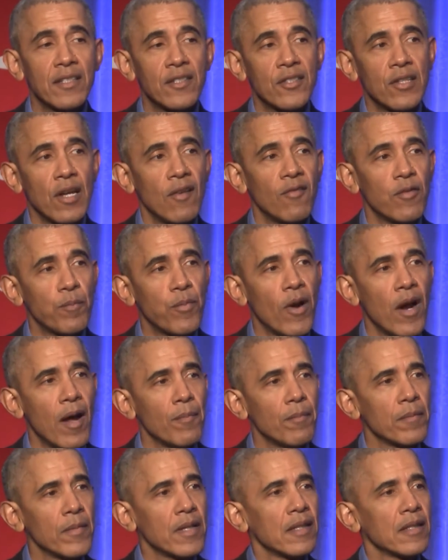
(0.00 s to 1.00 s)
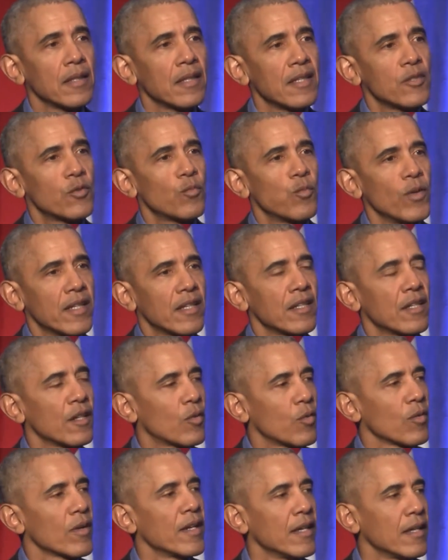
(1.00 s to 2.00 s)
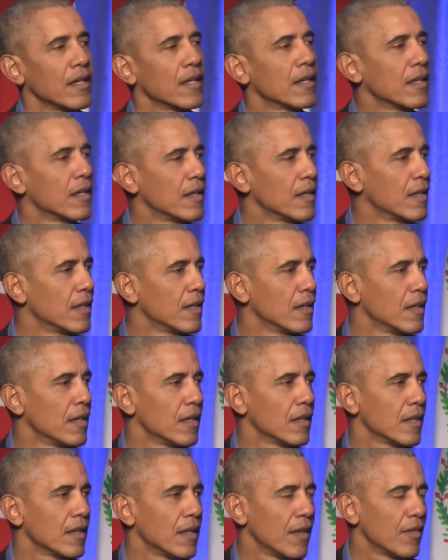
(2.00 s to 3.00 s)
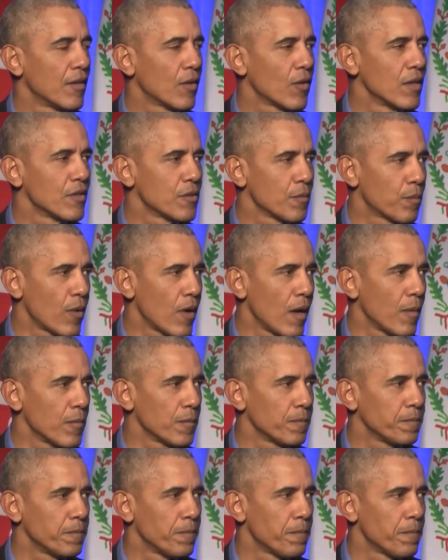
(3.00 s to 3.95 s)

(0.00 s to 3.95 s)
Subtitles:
solve a problem, but at least we can agree that there is a problem.